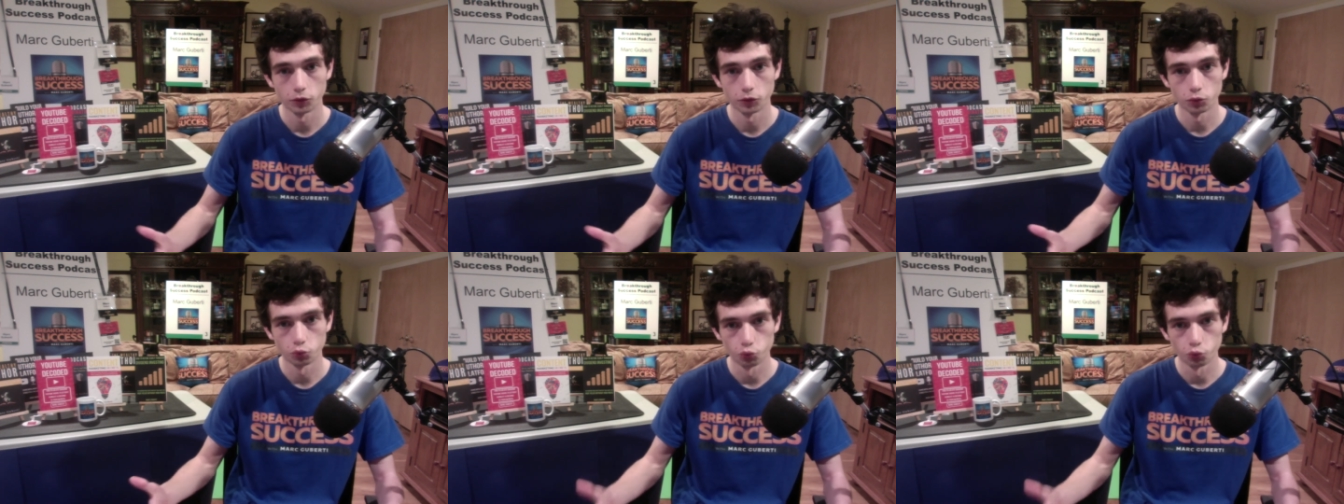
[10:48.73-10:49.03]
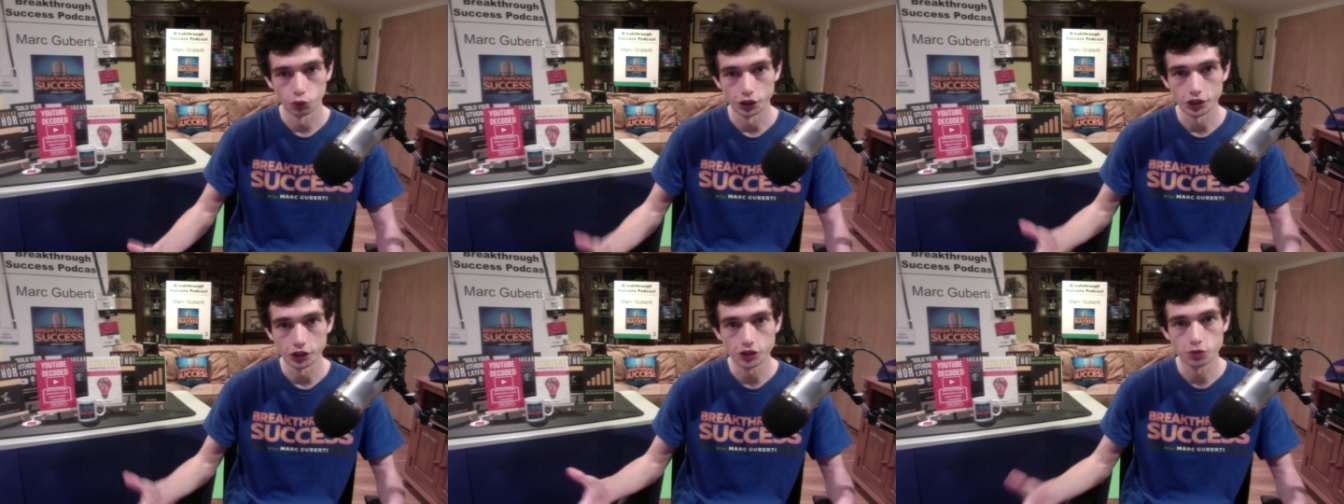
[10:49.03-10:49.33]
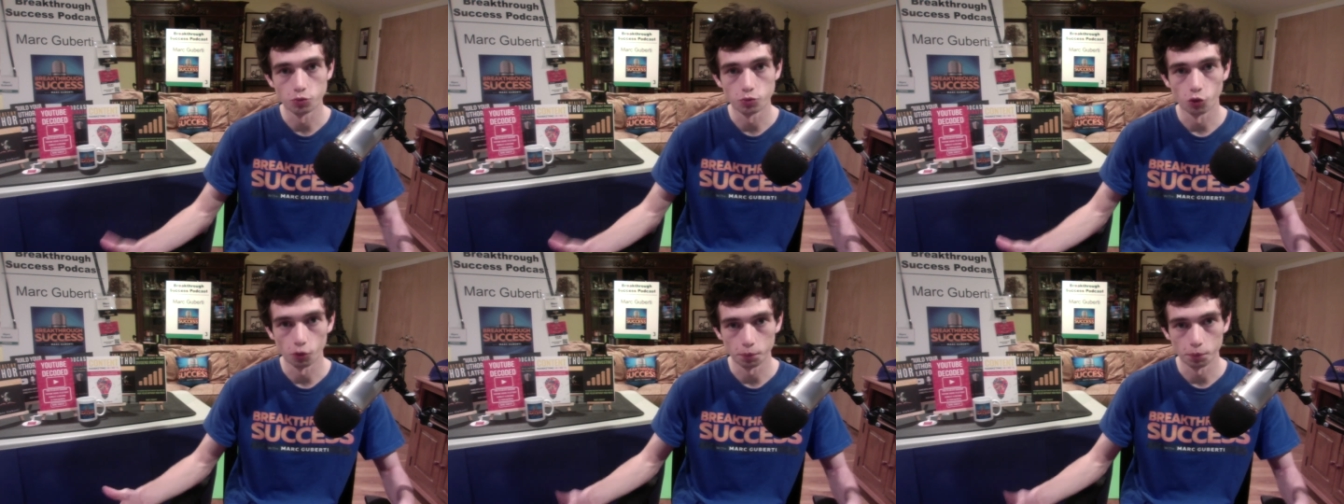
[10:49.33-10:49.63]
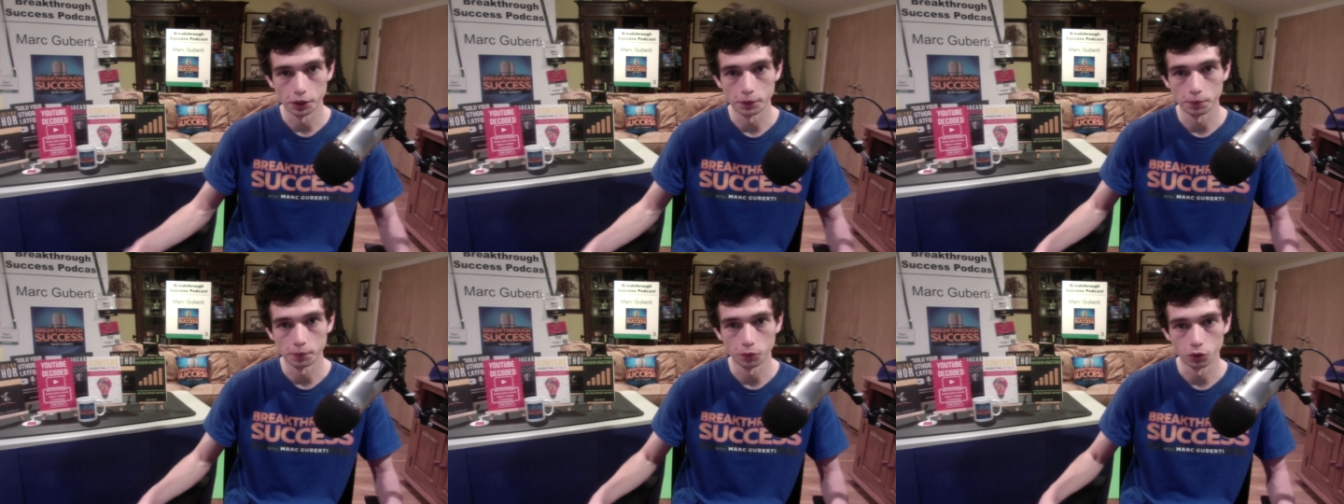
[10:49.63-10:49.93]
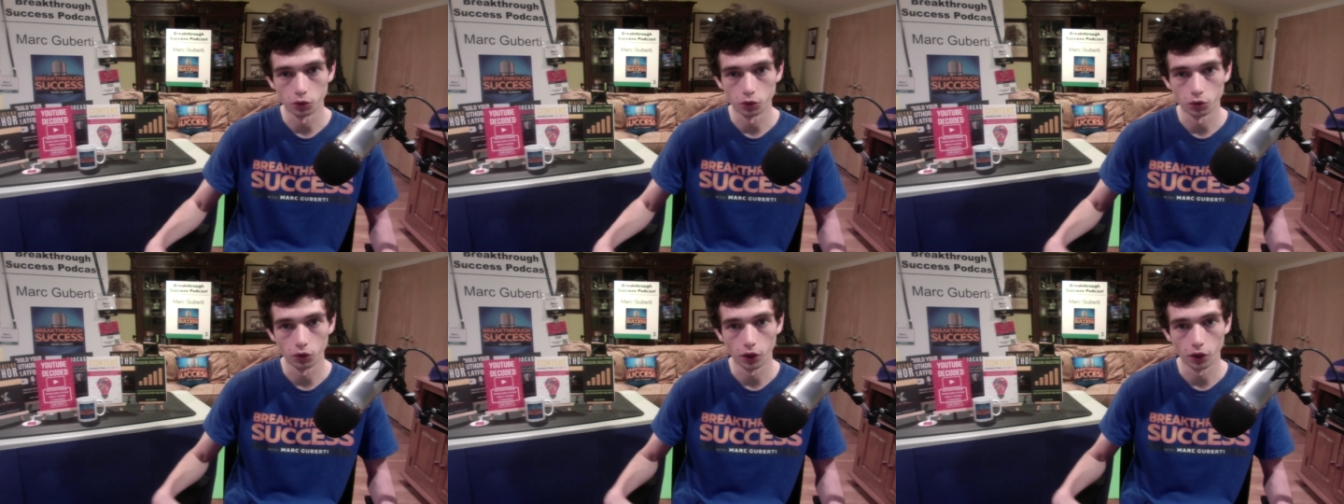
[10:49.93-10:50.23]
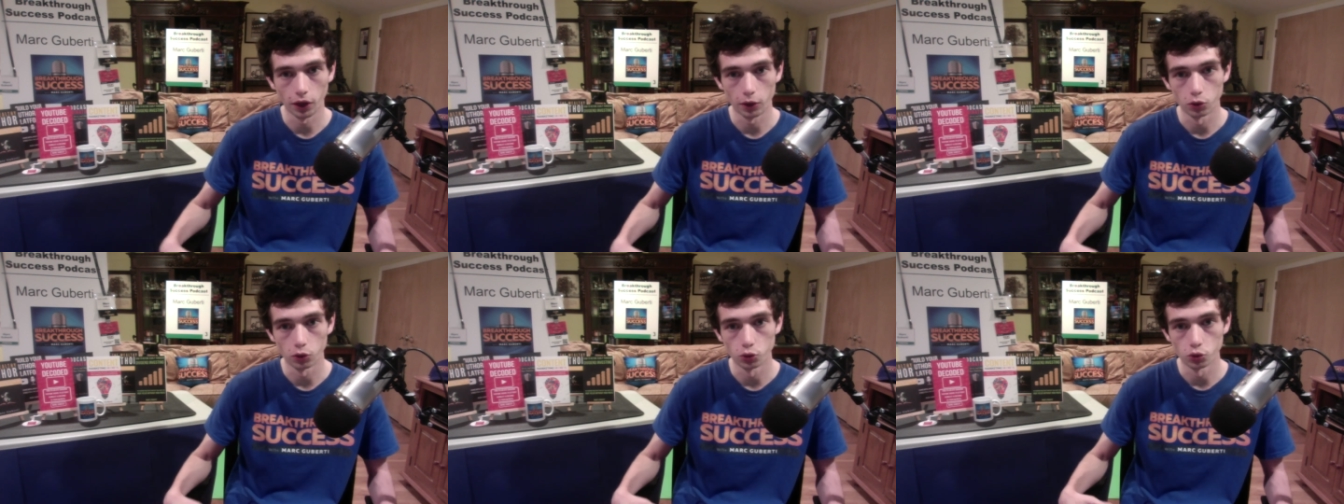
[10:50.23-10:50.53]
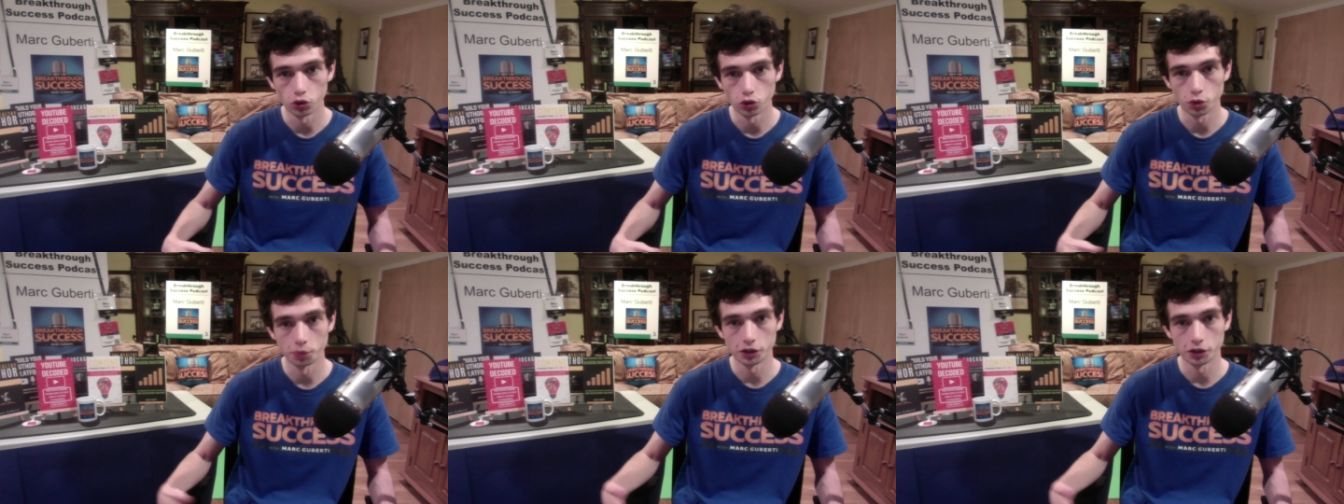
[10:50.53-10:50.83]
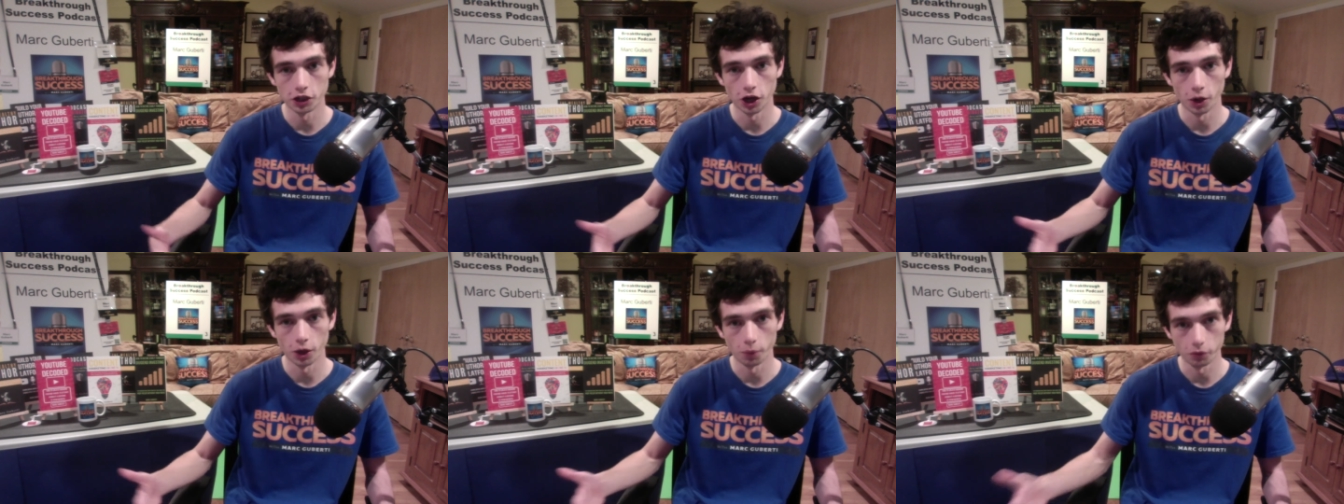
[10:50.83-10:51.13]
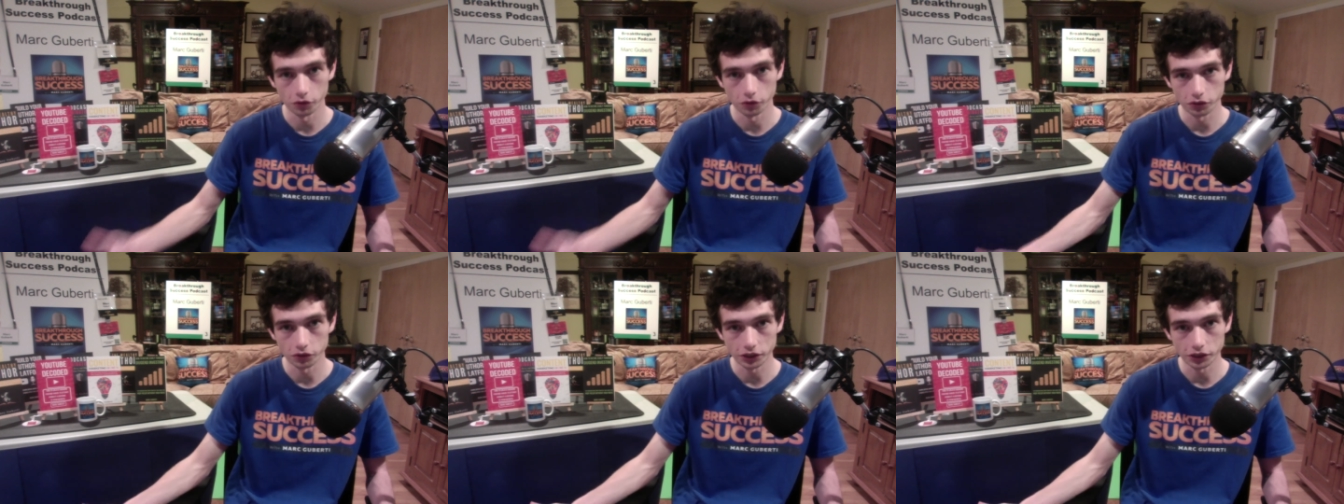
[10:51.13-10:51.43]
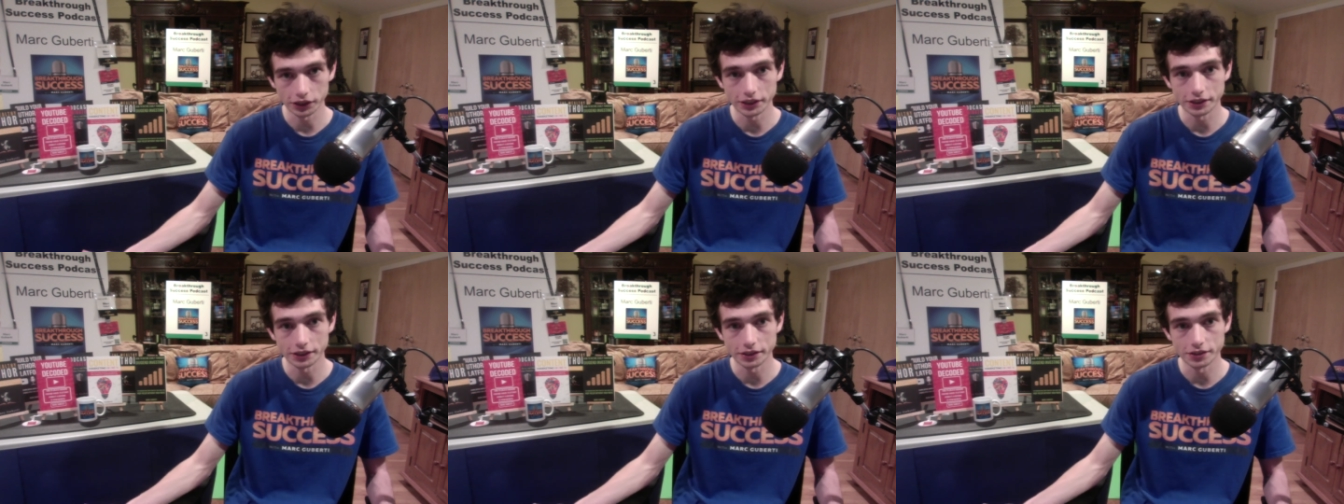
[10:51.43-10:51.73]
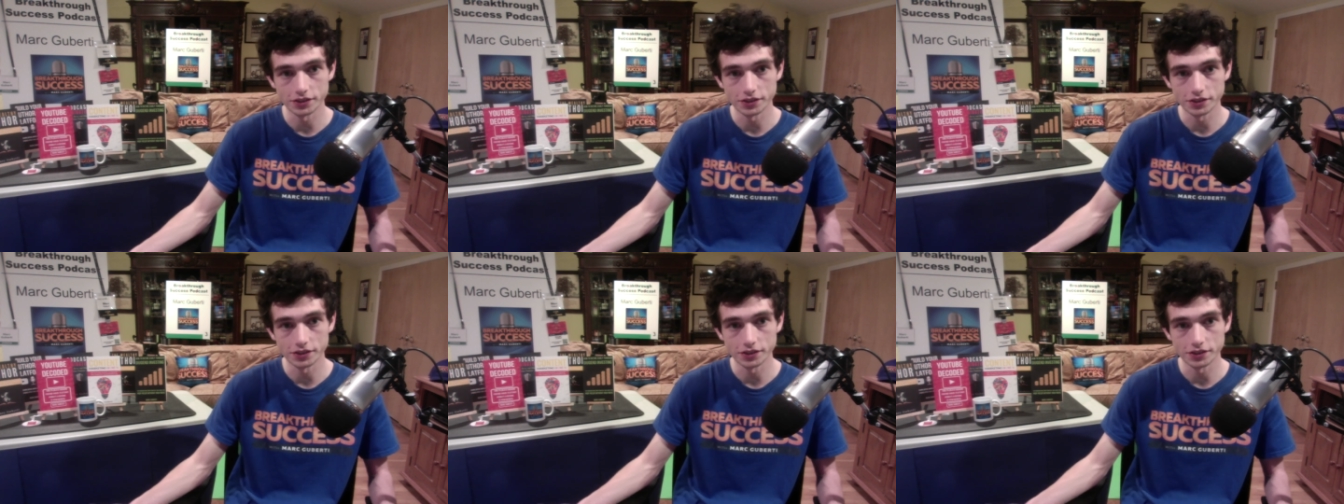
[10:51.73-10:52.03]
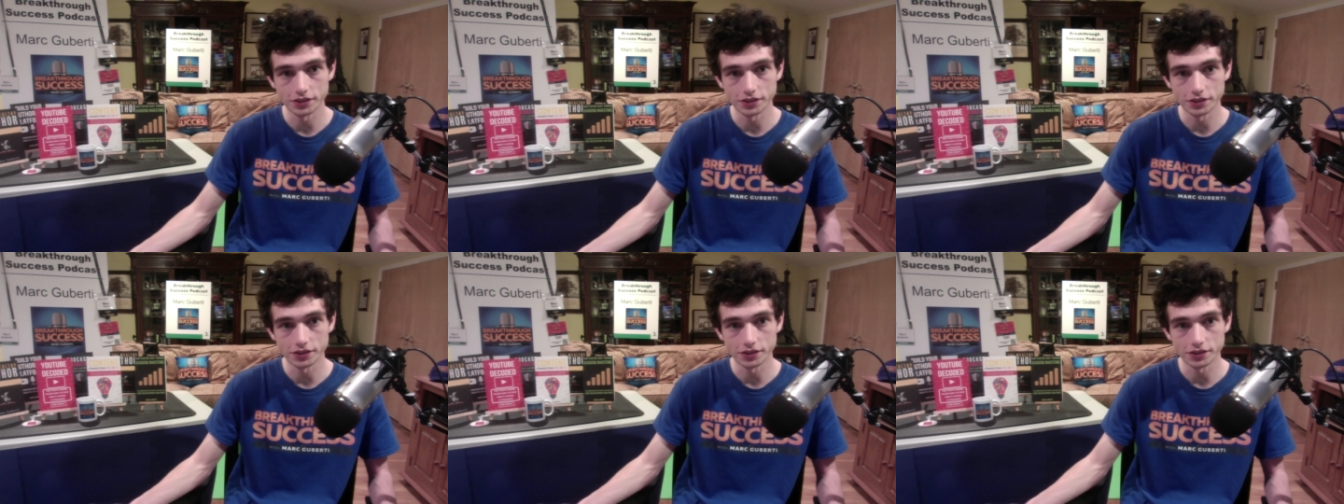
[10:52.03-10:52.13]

reach more people who could become leads